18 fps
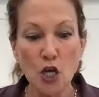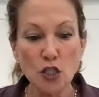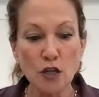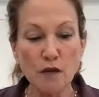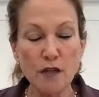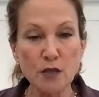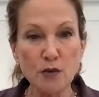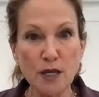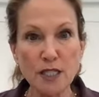
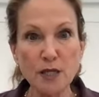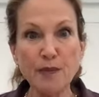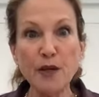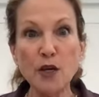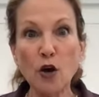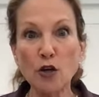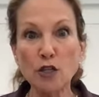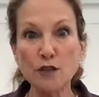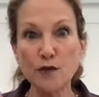So this
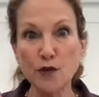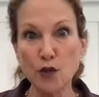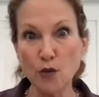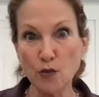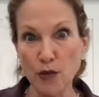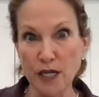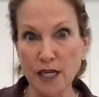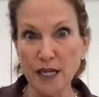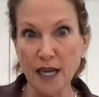recipe calls for
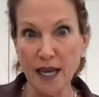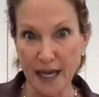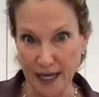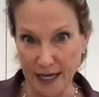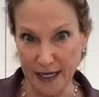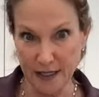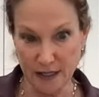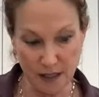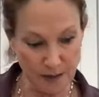three
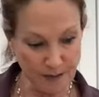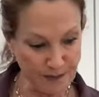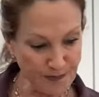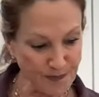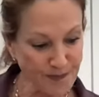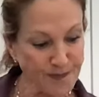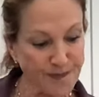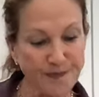eggs